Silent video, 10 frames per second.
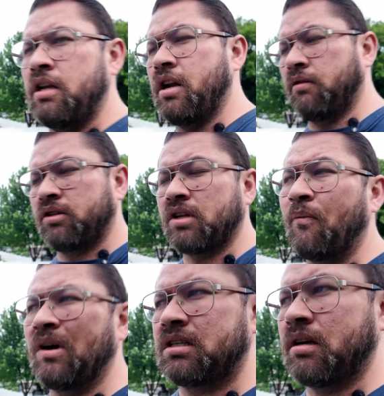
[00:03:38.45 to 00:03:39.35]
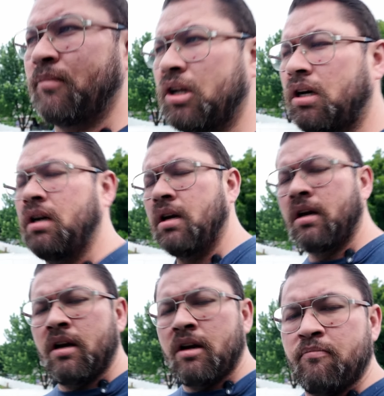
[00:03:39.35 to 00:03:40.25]
you know, somewhat similar,
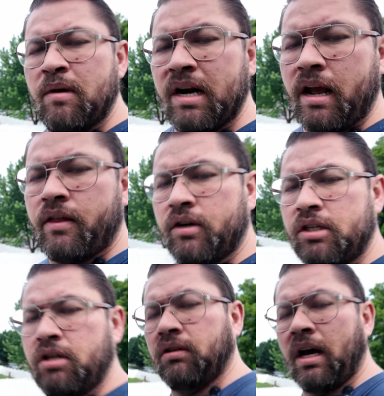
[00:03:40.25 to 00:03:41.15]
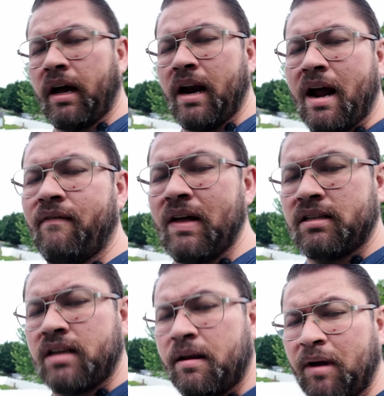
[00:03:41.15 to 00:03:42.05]
but again, they're still not going to have
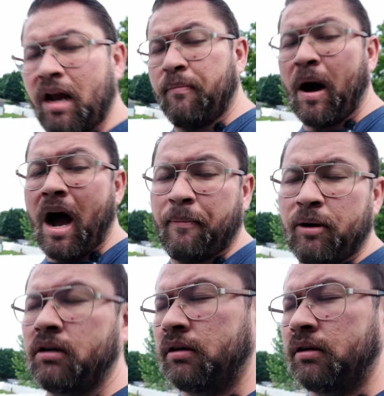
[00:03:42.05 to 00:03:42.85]
that same kind of pop.